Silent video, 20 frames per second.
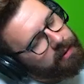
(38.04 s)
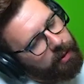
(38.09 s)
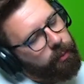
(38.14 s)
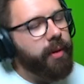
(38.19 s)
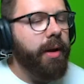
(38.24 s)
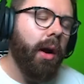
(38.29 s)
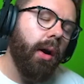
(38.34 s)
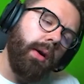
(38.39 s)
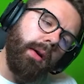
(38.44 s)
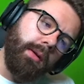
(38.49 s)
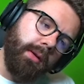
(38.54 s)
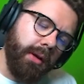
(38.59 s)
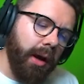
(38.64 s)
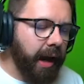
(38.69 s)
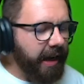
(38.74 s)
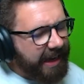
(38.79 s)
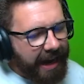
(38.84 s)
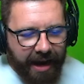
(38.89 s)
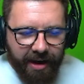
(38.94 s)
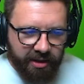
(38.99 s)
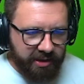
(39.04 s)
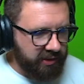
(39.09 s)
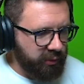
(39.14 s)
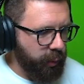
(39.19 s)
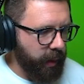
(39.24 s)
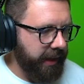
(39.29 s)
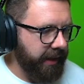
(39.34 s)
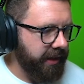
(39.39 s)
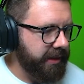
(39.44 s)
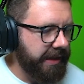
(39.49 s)
Here we go. Gotta get in a
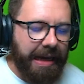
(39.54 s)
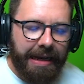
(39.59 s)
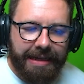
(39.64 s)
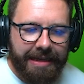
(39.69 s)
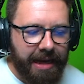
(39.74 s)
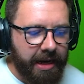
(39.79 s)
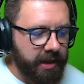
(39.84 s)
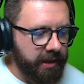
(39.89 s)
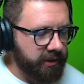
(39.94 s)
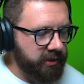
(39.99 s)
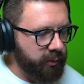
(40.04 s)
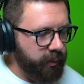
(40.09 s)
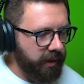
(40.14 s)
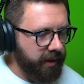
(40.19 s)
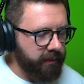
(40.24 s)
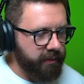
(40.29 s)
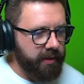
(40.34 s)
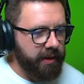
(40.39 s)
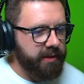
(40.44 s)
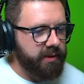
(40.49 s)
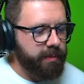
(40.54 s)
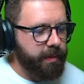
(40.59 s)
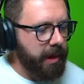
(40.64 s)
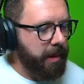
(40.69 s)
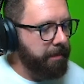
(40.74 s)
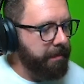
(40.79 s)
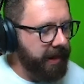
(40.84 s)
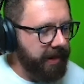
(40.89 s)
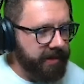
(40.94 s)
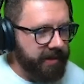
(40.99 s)
swing. Gotta get in the swing of things. It's
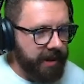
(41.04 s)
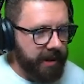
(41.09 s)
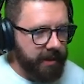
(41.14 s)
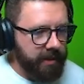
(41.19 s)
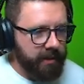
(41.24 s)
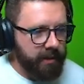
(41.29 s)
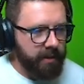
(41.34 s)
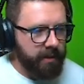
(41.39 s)
been a big day.